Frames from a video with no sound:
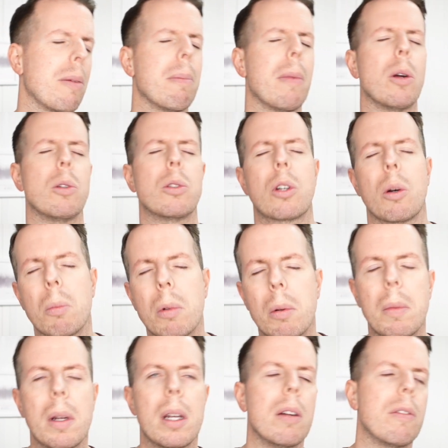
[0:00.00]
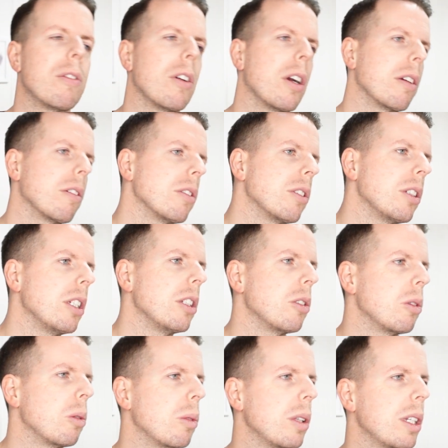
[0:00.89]
the most complimented
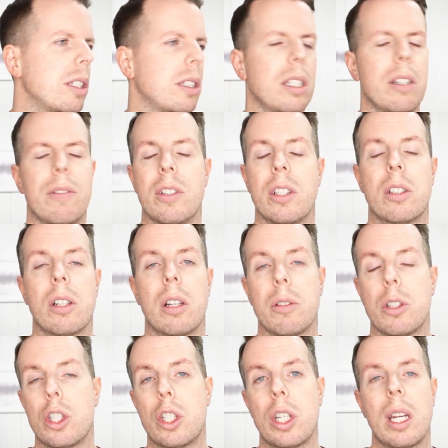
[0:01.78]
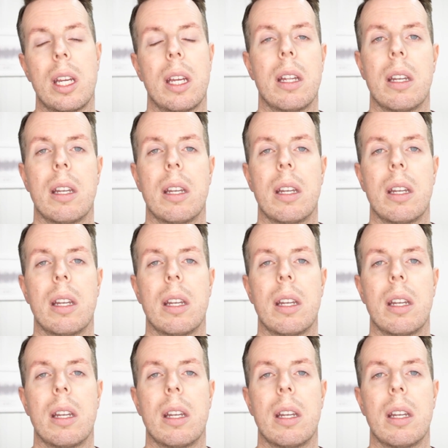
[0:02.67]
fragrances and all this, and if it's a load of shit.